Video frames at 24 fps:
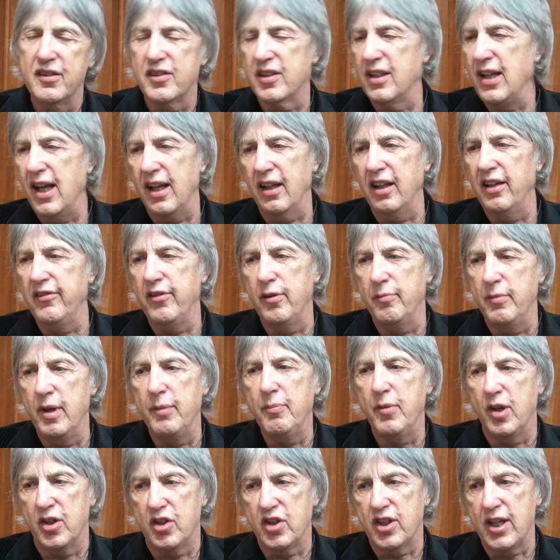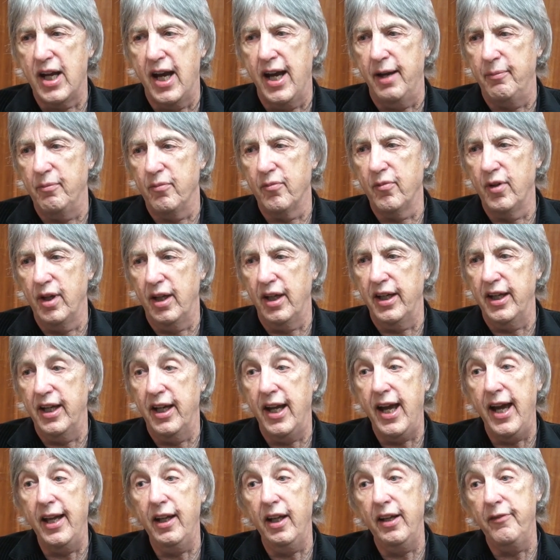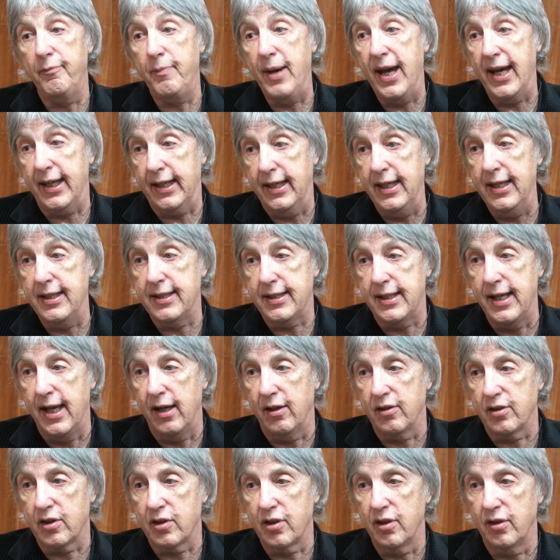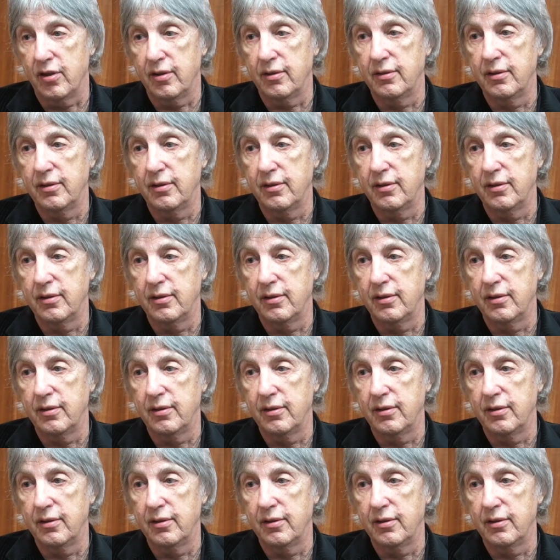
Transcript: it's not leaving me much time, really. And I live back east now, so.